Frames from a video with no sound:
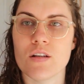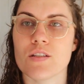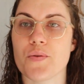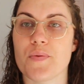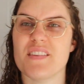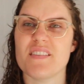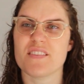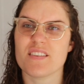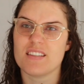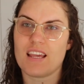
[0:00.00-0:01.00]
So this is
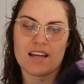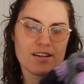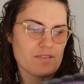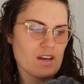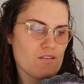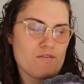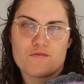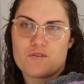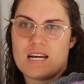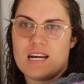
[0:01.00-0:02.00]
just like a
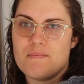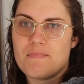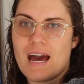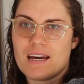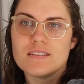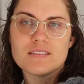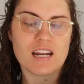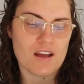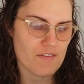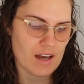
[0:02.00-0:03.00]
free pattern
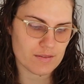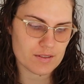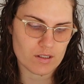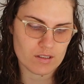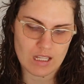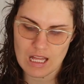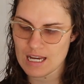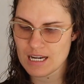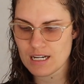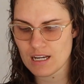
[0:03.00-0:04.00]
that I found
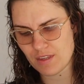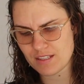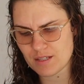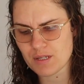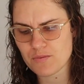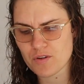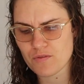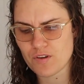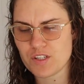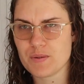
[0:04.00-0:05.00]
online. It's sometimes
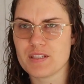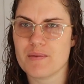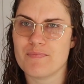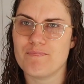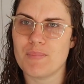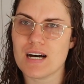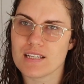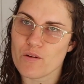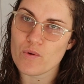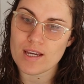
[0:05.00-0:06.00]
referred to as the
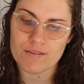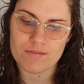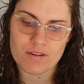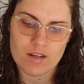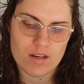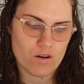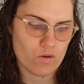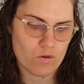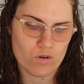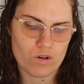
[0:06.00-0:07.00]
basket weave
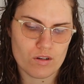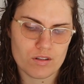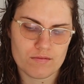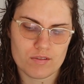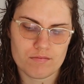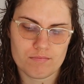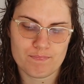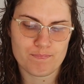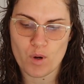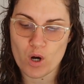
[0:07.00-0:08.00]
or
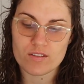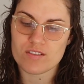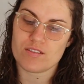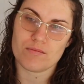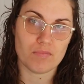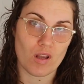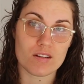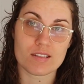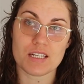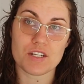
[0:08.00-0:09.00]
boxed
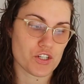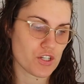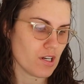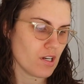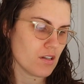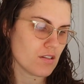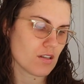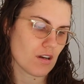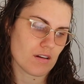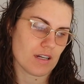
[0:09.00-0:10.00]
block stitch.
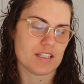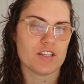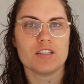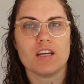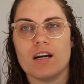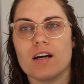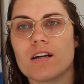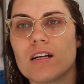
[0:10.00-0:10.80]
So it's just a